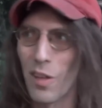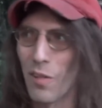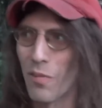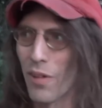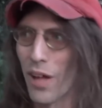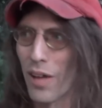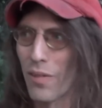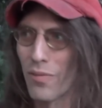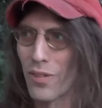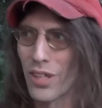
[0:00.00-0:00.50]
If
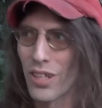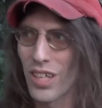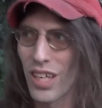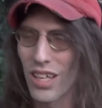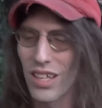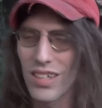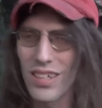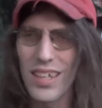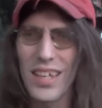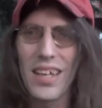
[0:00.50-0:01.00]
I feel
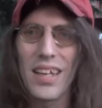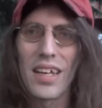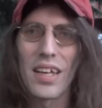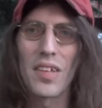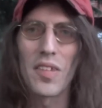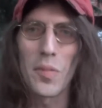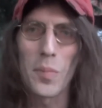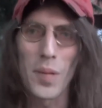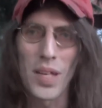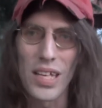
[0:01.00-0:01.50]
guilty,
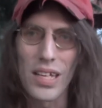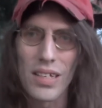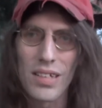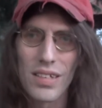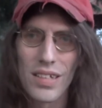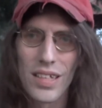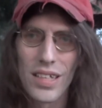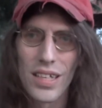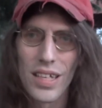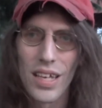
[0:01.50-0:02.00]
it's me.
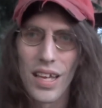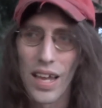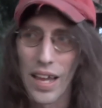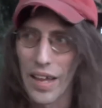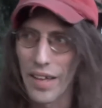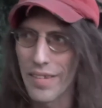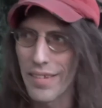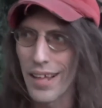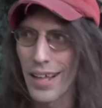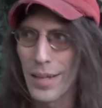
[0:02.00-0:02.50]

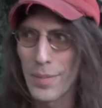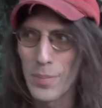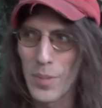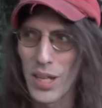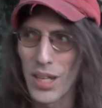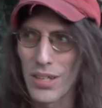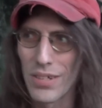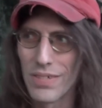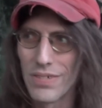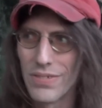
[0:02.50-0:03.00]
It's on
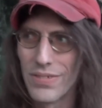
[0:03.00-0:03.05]
me.